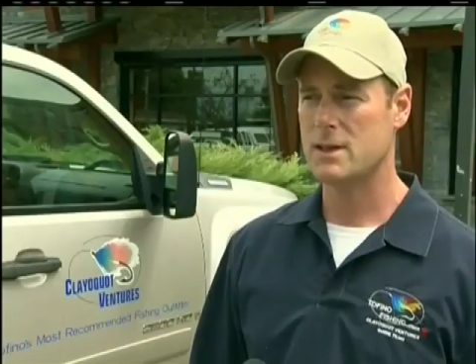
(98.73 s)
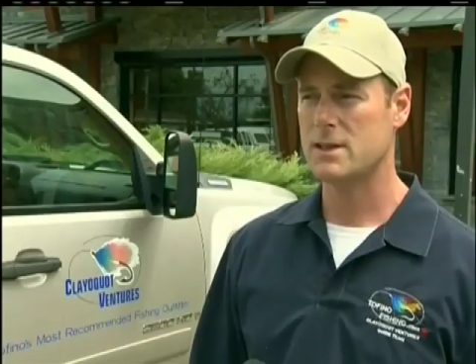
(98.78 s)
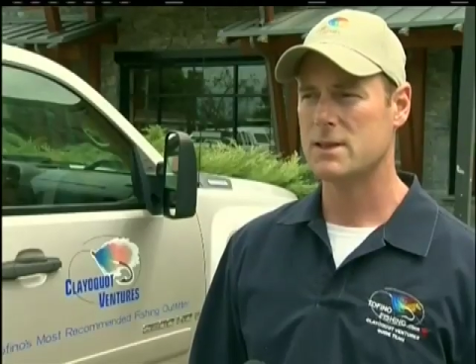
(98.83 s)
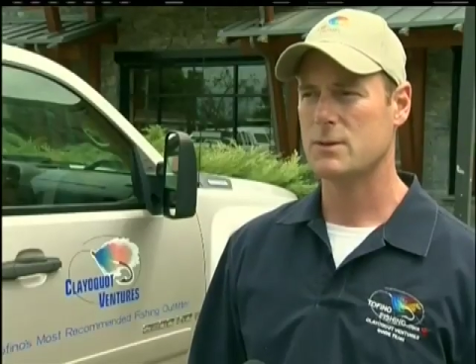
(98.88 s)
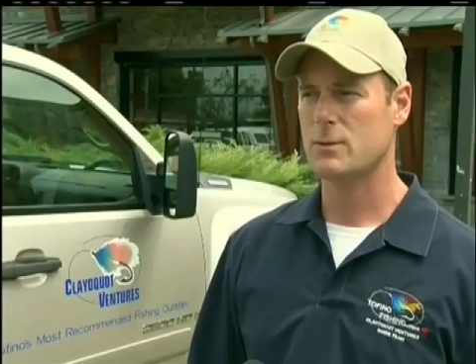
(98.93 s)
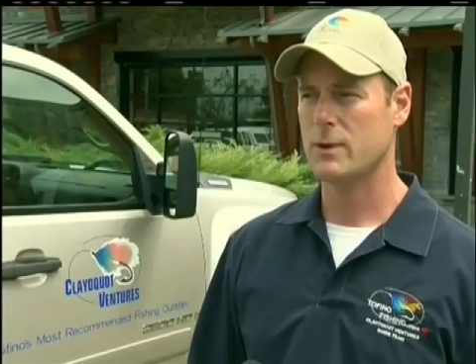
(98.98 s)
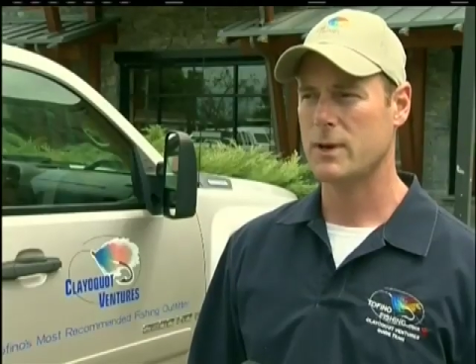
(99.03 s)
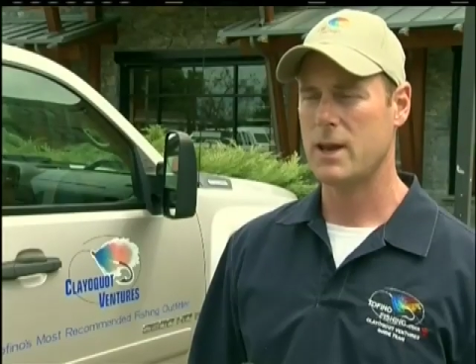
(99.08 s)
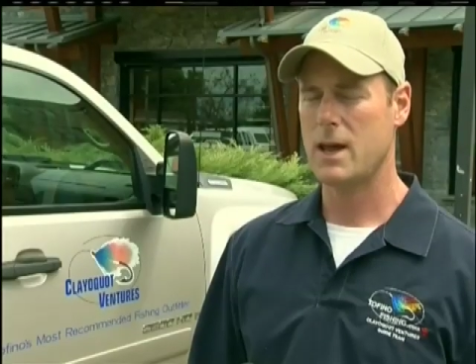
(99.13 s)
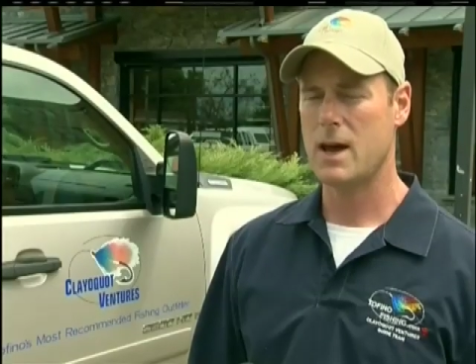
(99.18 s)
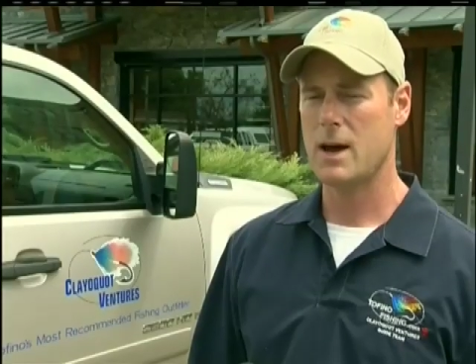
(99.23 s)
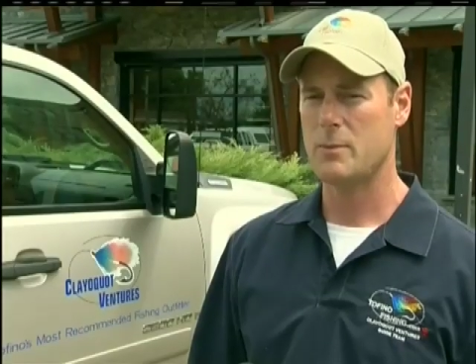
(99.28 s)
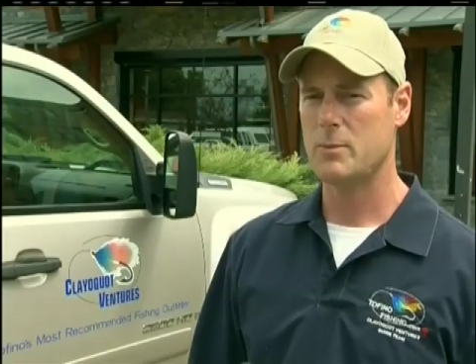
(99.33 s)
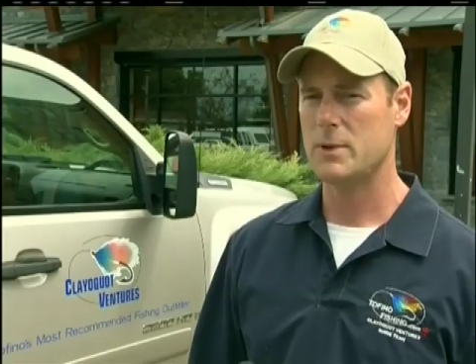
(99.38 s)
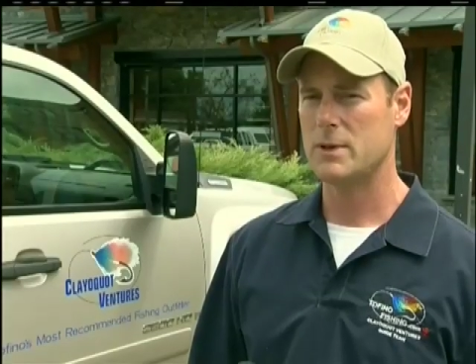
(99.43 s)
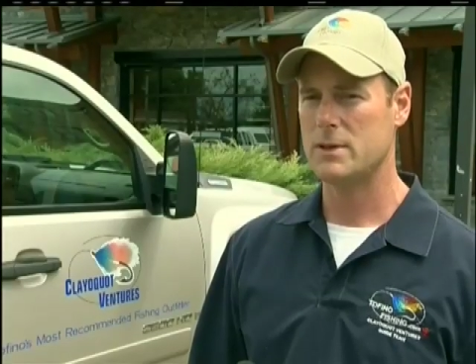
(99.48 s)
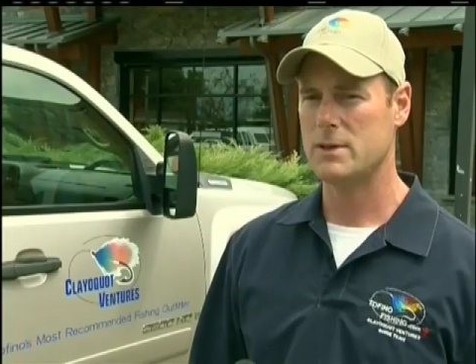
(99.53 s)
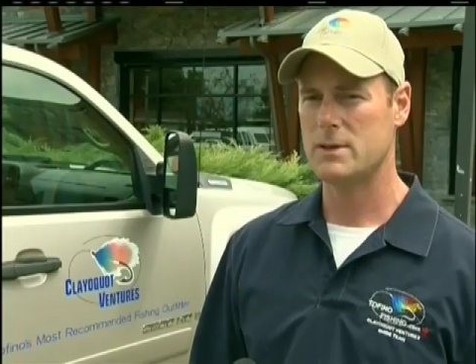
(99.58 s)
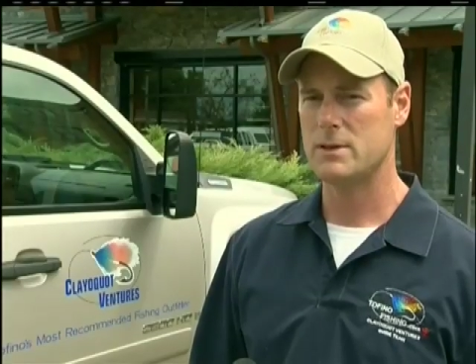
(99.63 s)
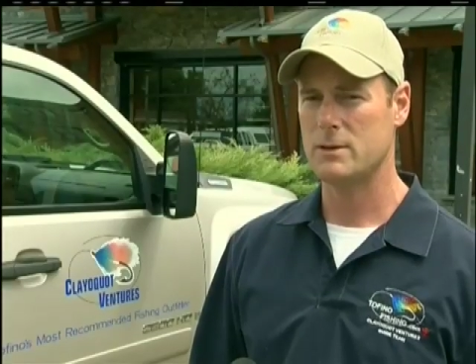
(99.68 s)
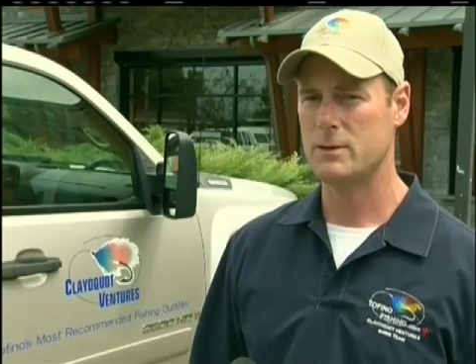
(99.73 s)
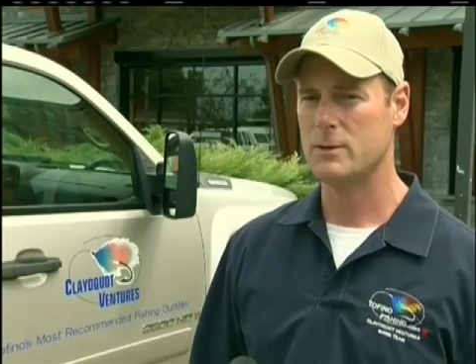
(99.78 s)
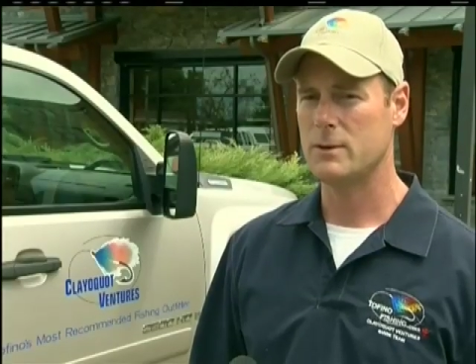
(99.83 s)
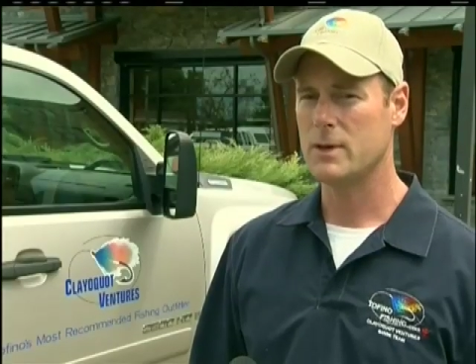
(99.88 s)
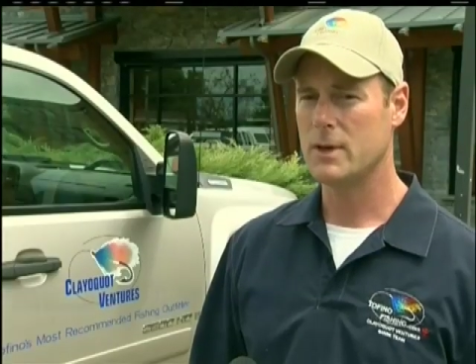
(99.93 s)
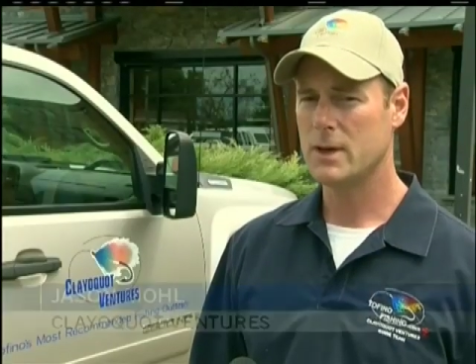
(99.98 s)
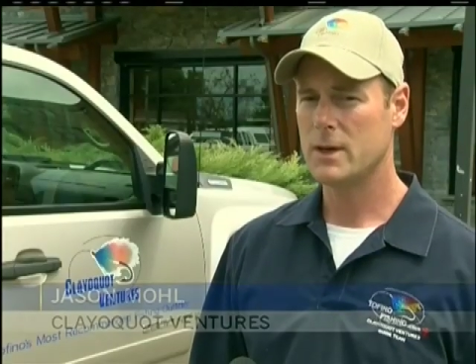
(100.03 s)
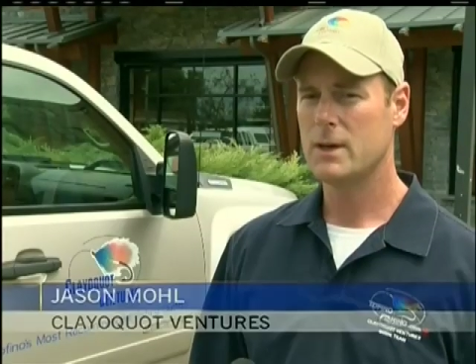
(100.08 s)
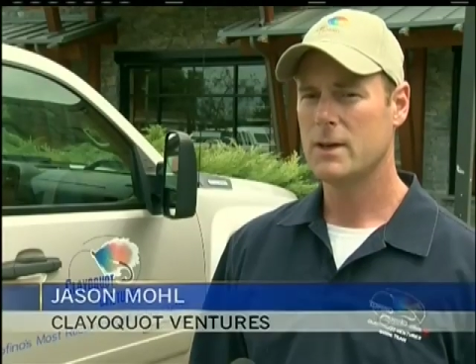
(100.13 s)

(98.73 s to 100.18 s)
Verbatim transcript: This one happened to